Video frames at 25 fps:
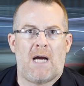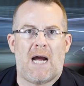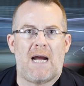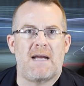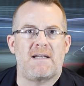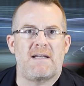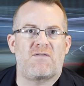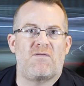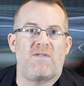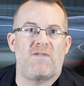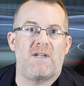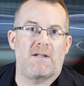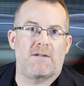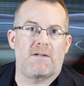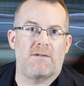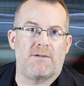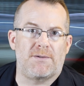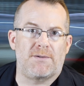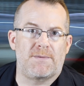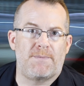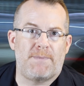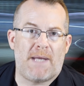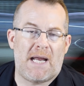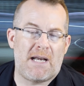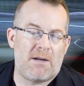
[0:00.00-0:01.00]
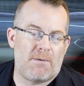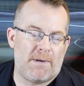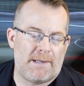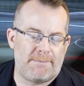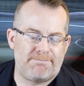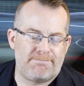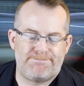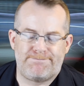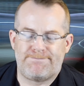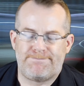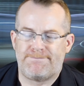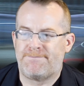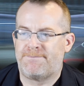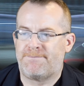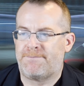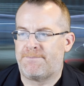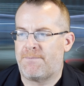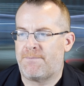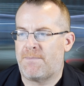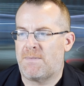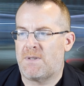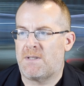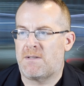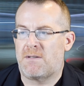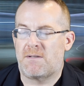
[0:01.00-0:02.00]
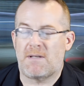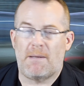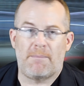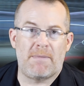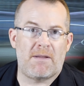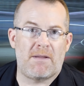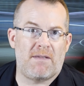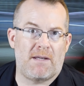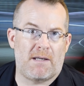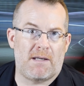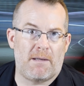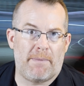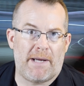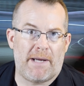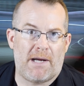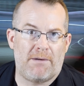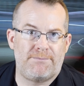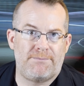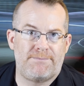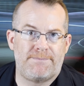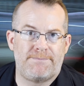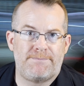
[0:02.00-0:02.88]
ICE vehicles. Anyway, something to think about.